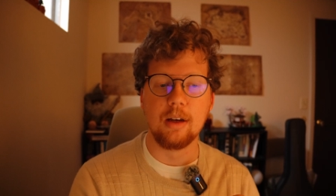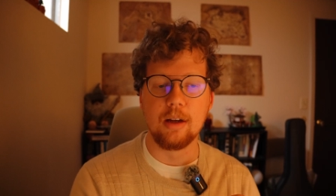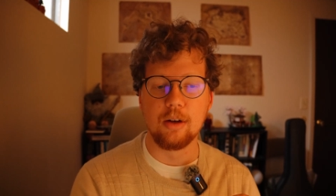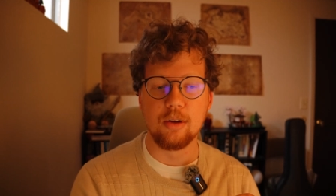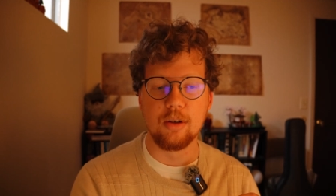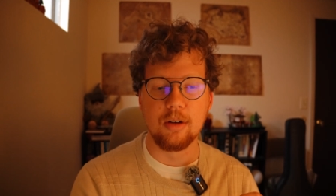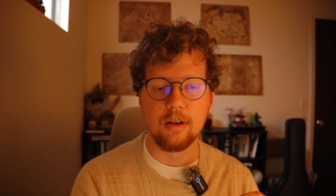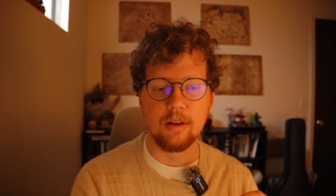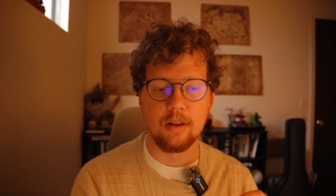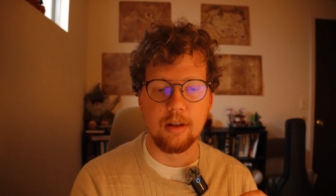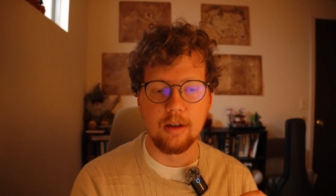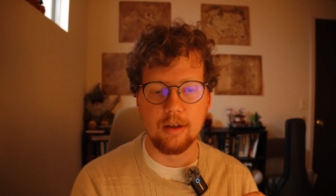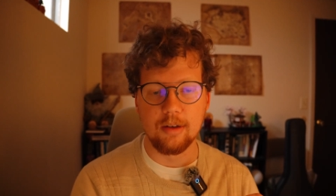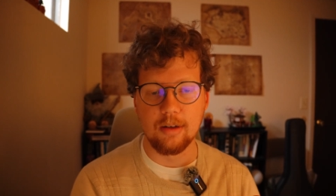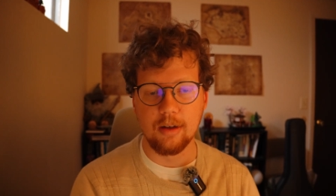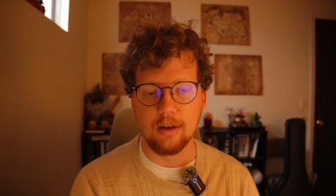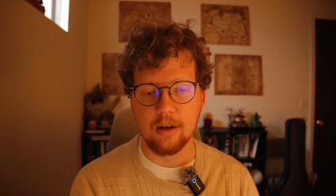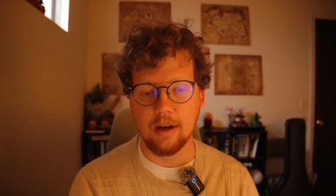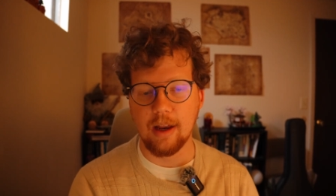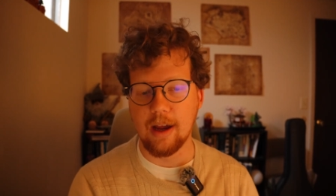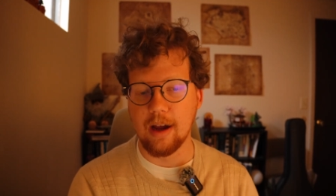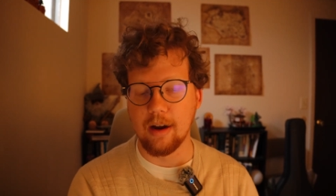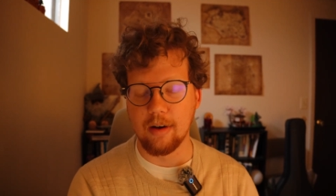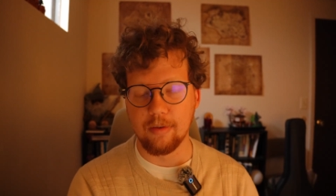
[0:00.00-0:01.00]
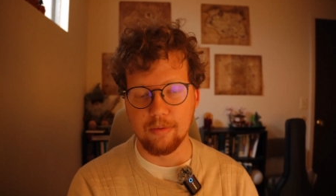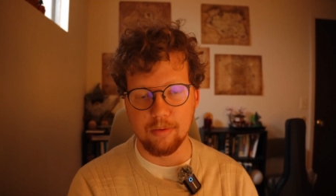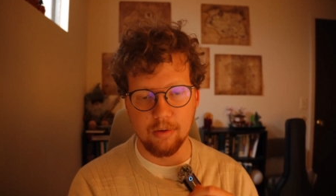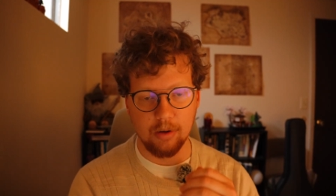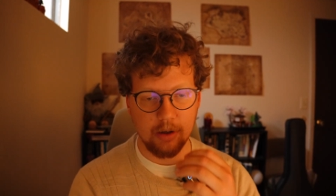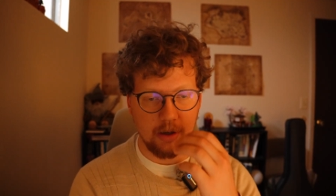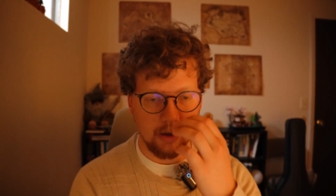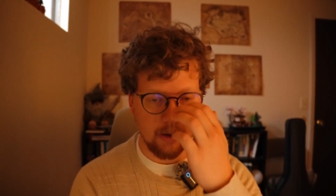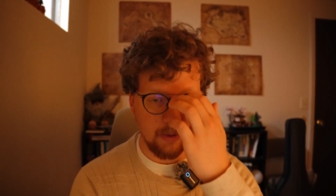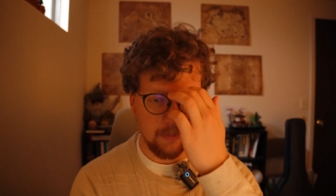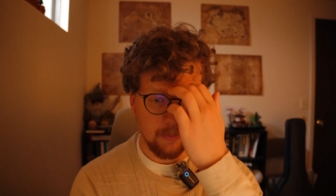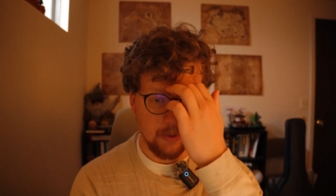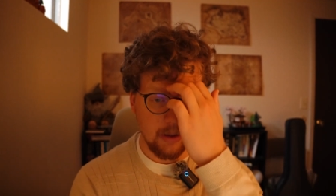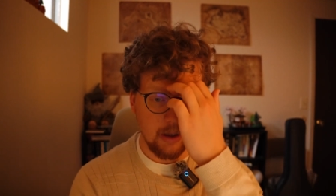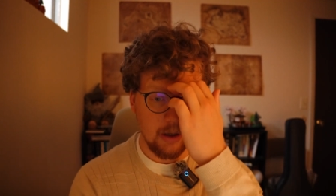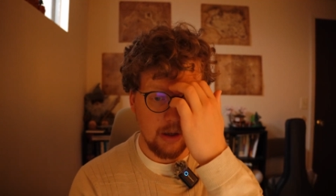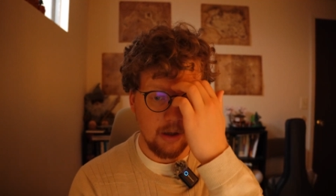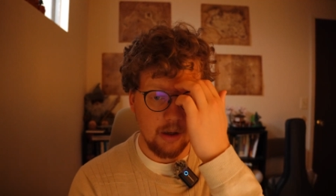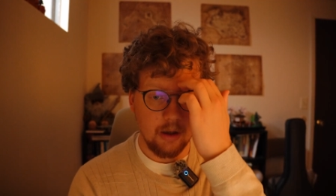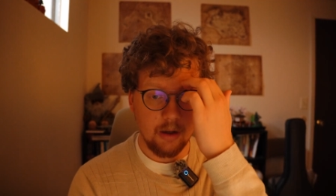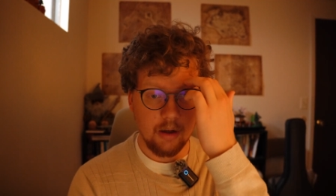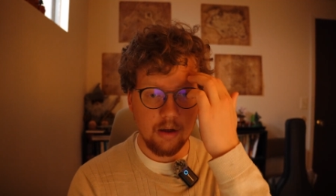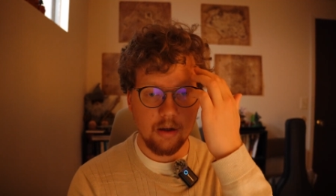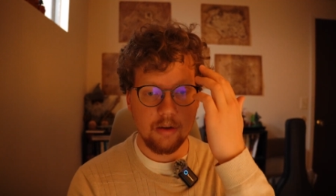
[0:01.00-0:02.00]
nation states in Africa.
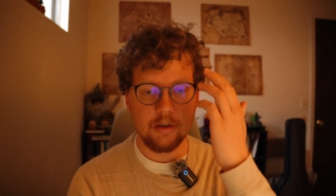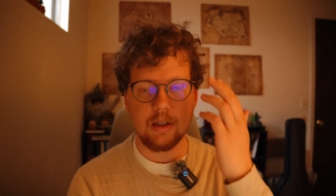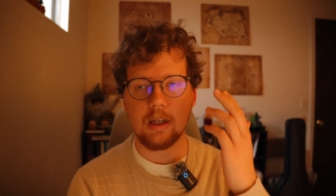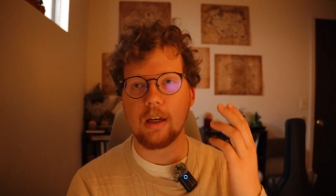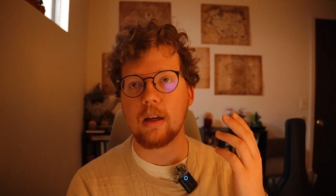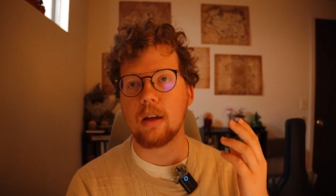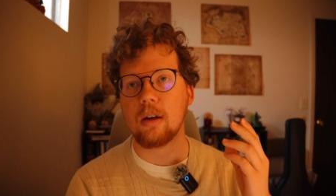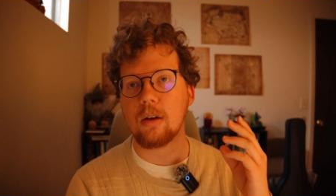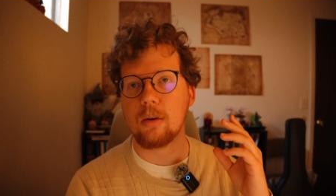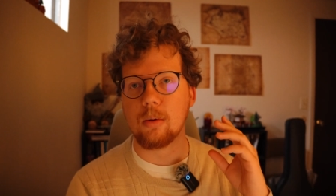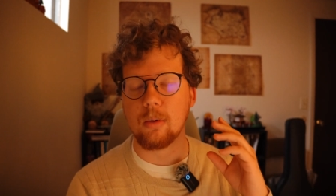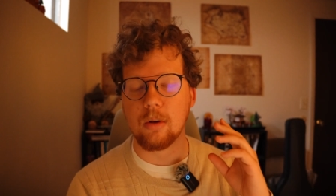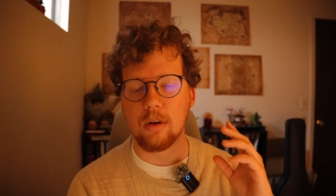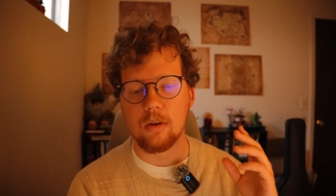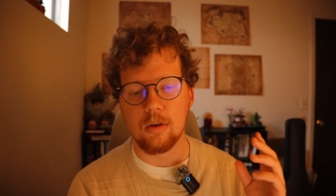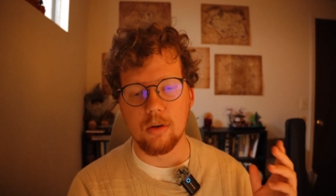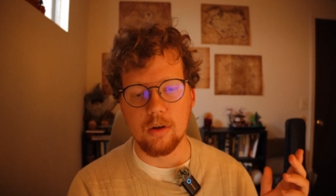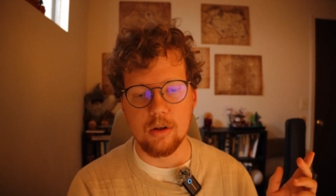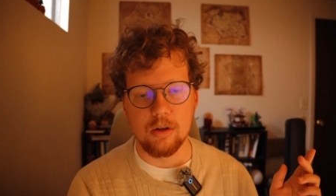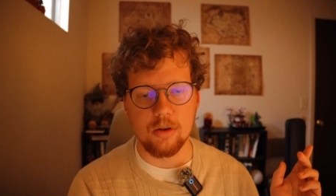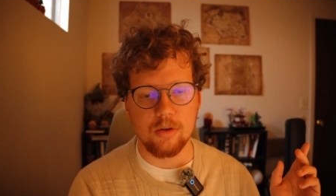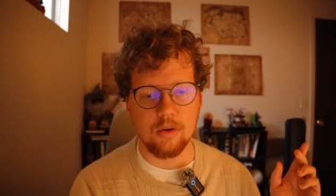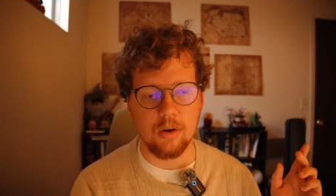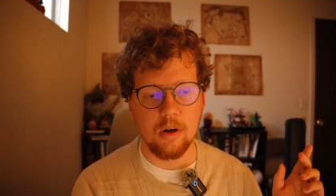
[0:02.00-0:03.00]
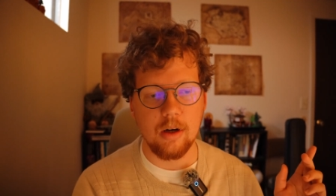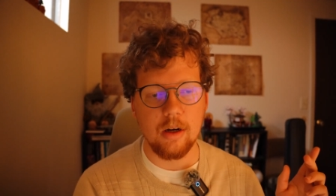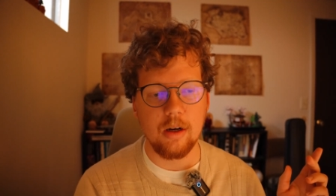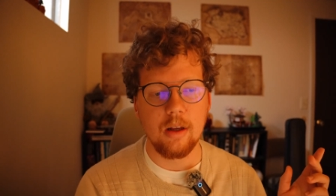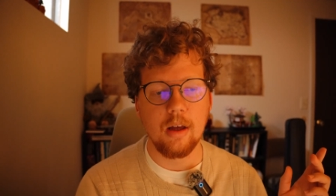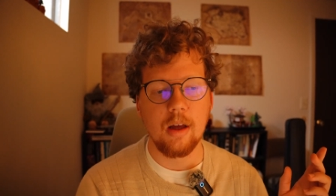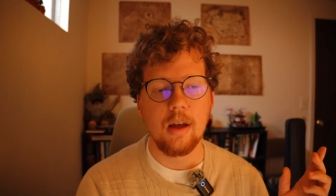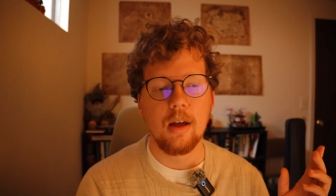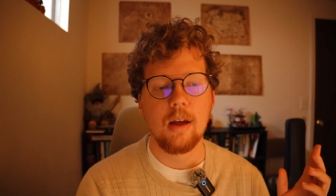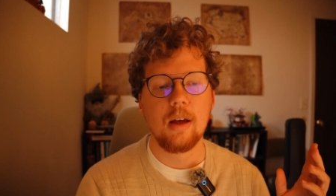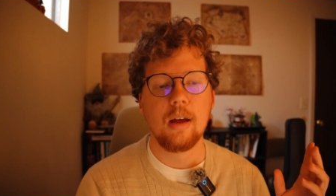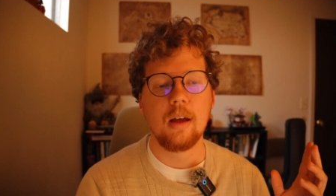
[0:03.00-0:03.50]
Seeking to increase trade